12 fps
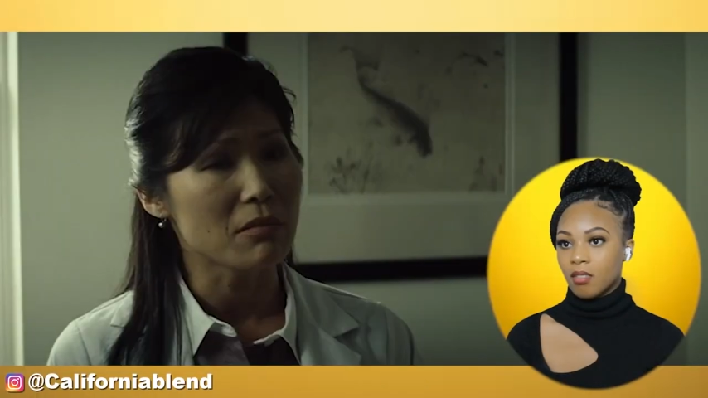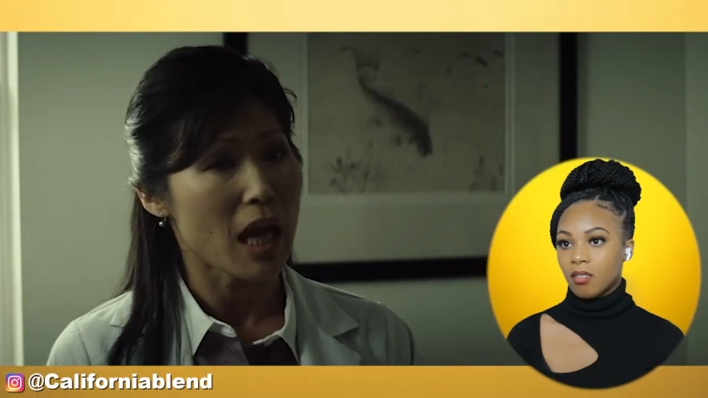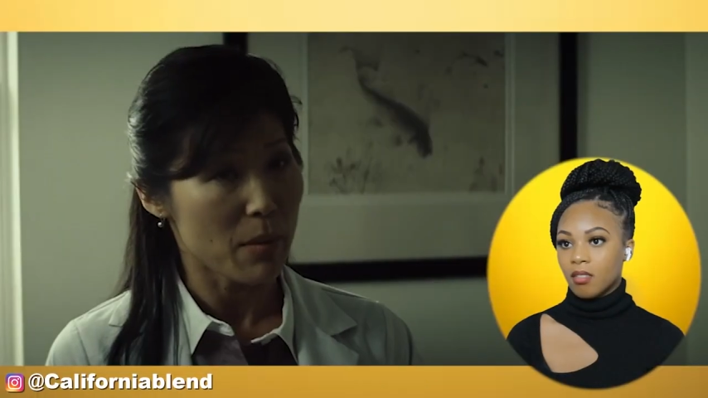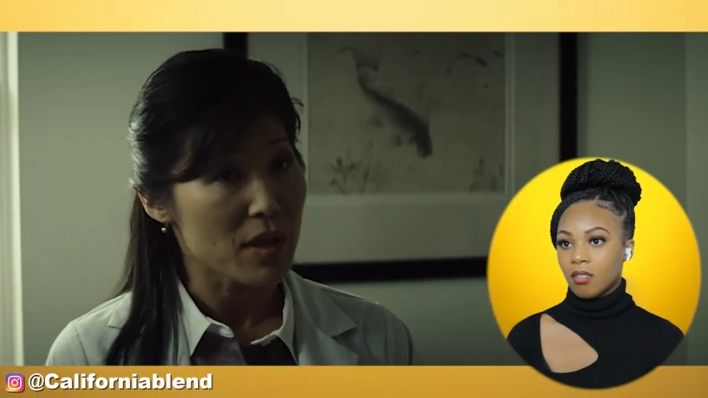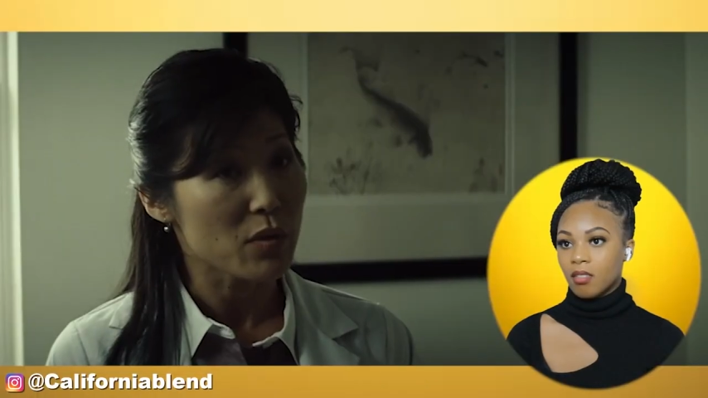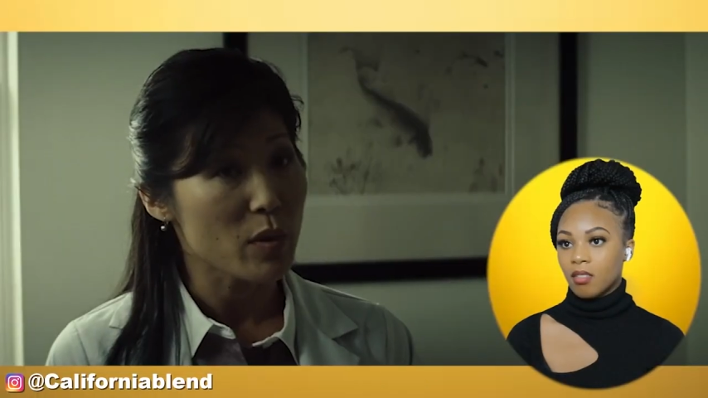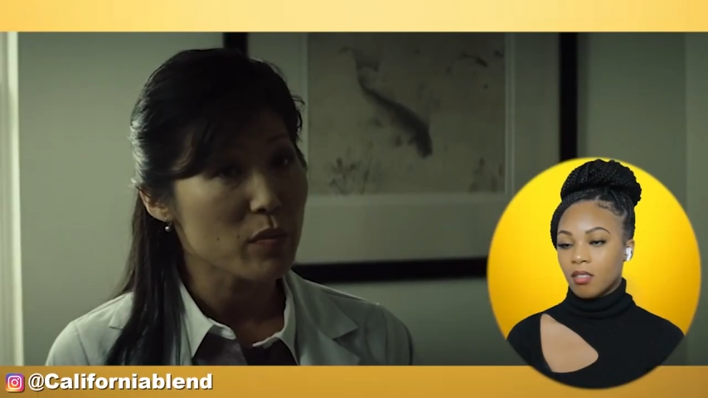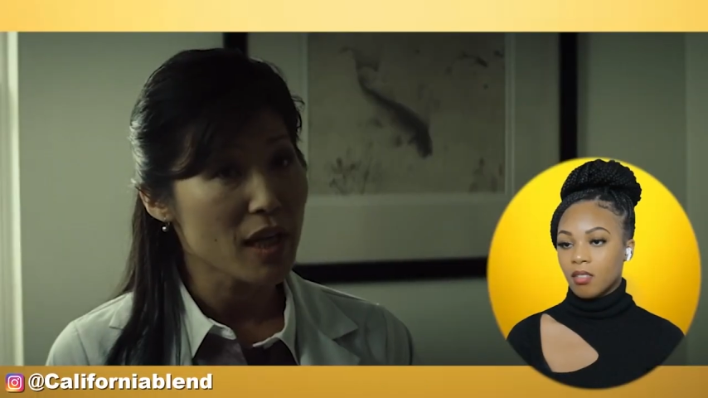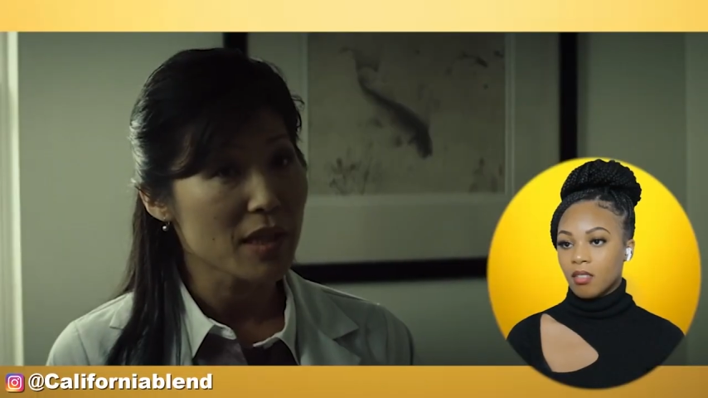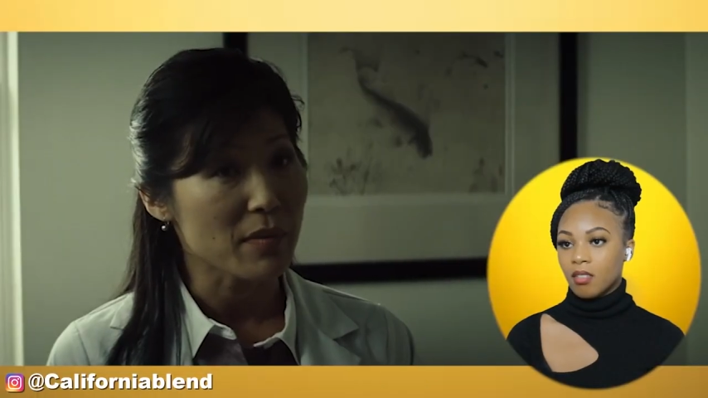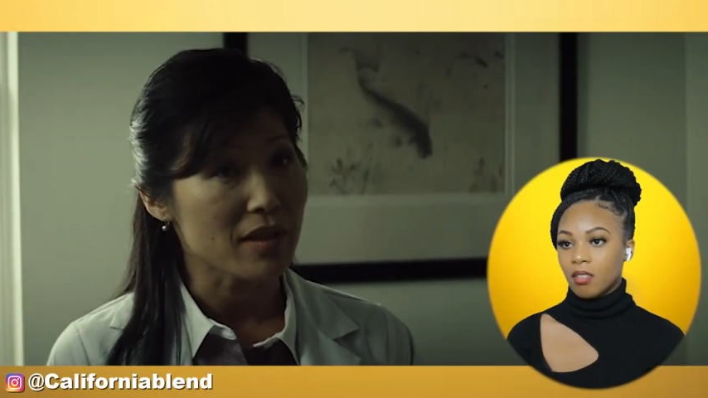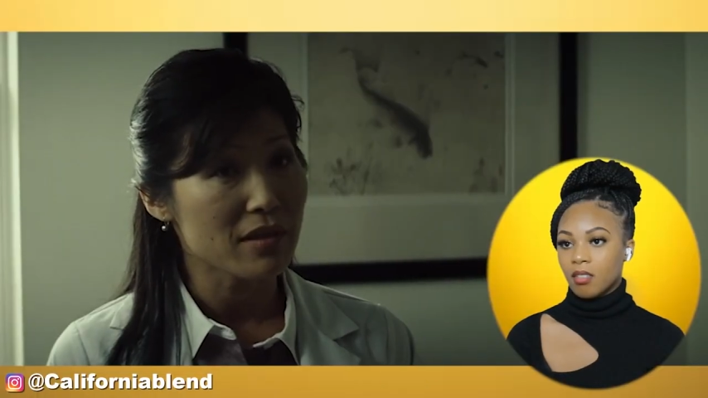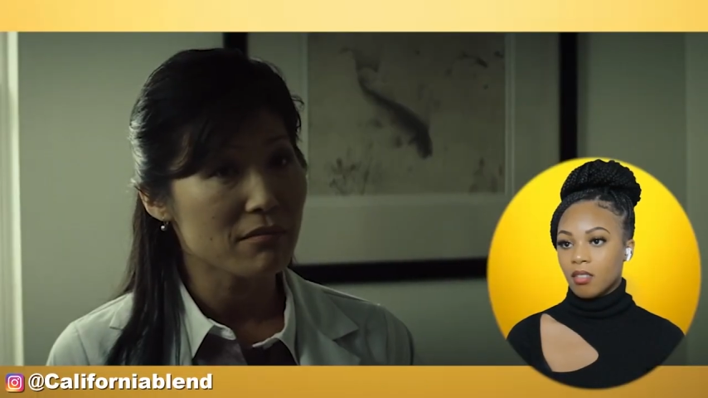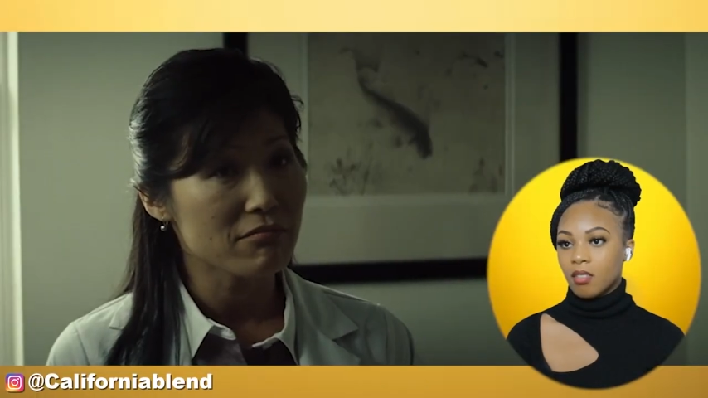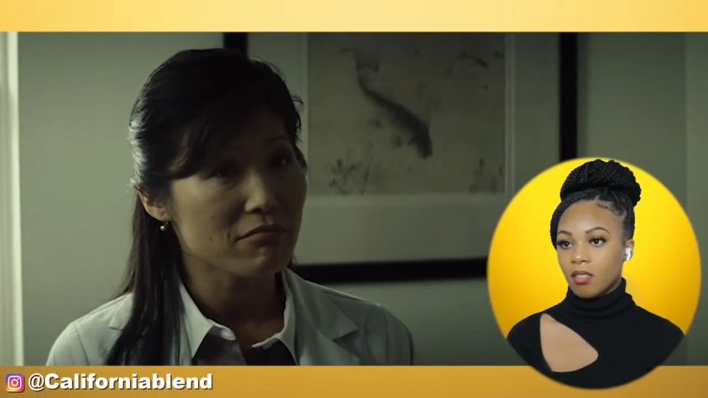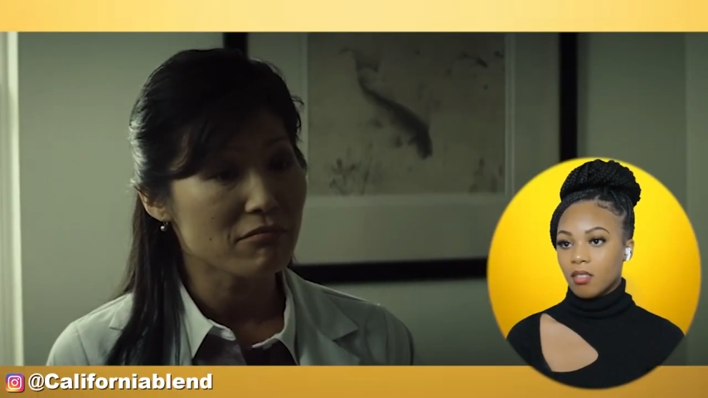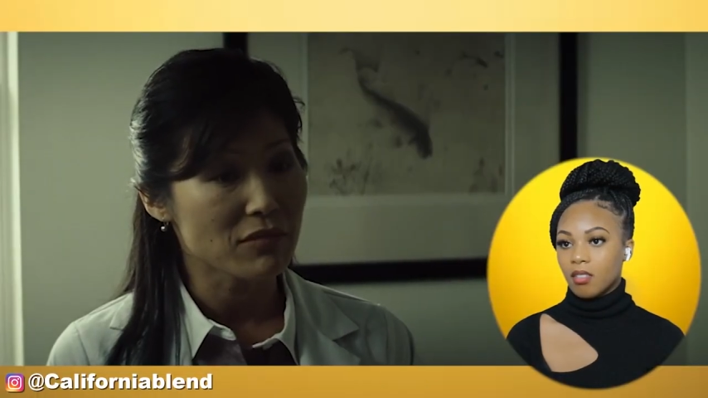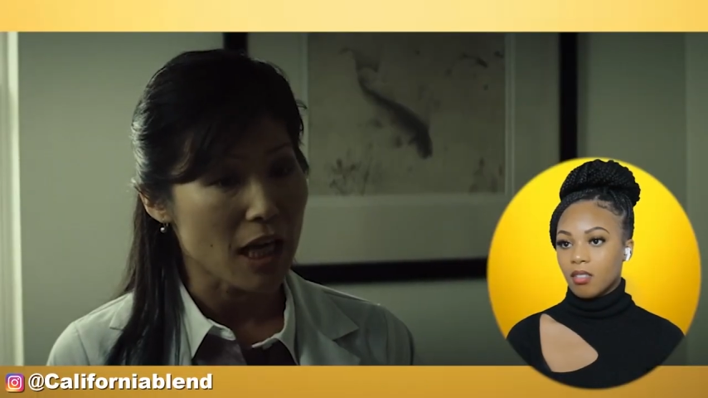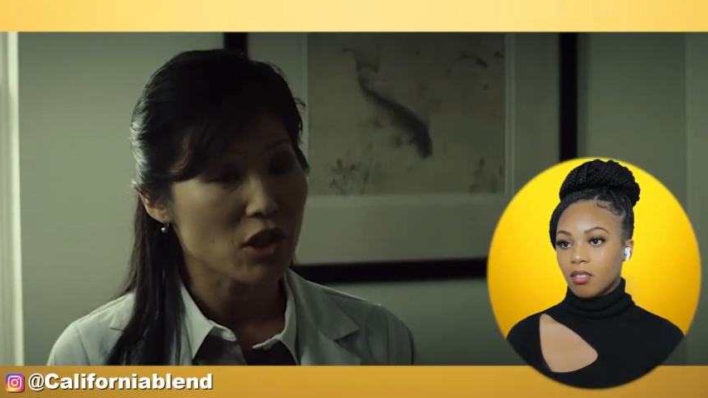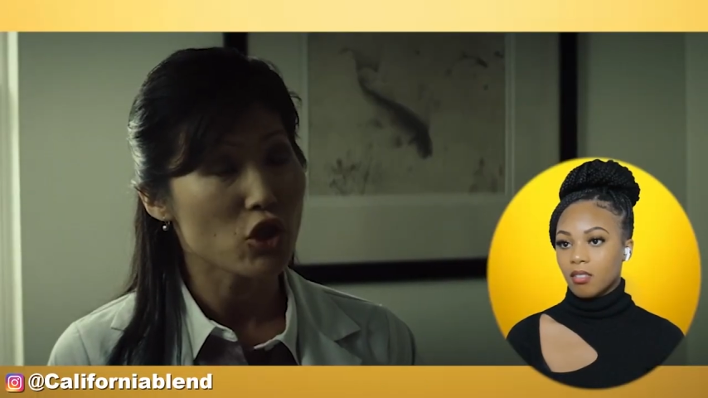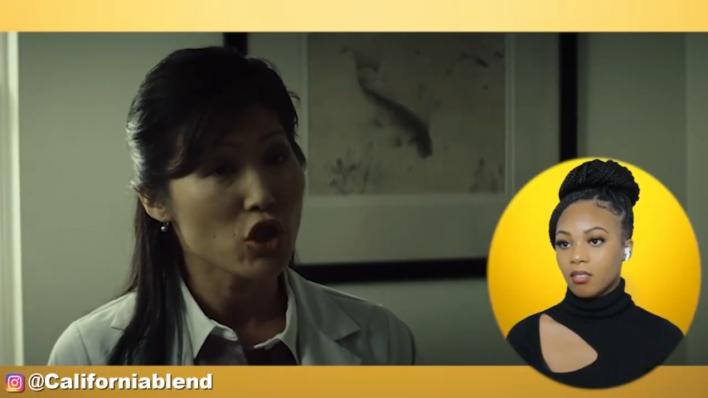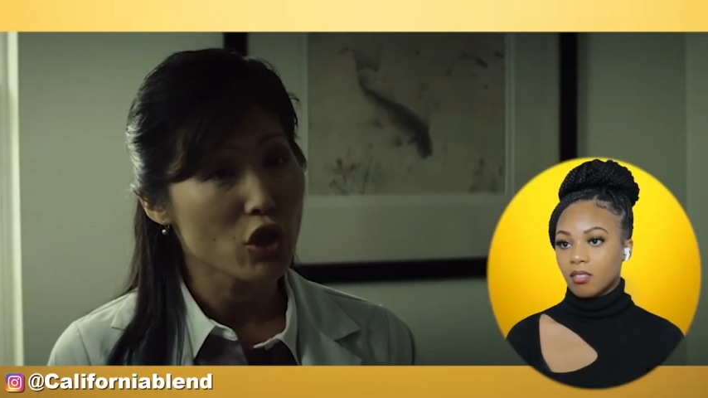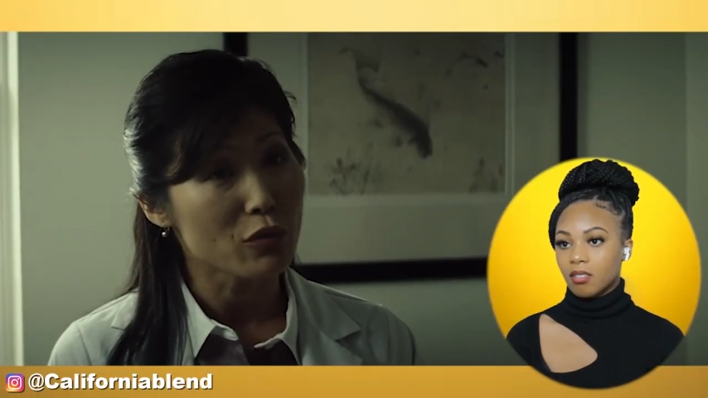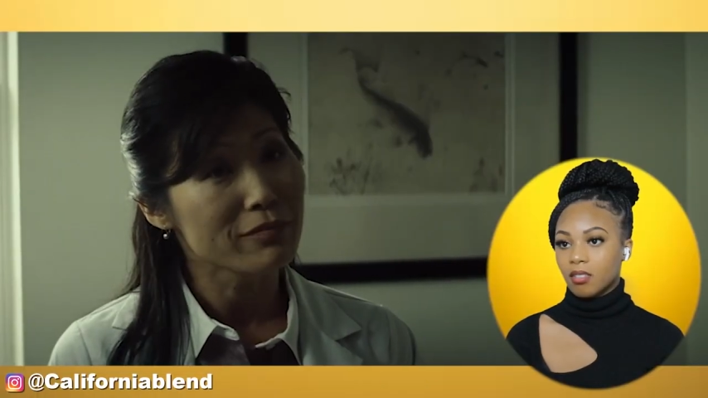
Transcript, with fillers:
Speaker 1: I'm his replacement, Doctor Chu.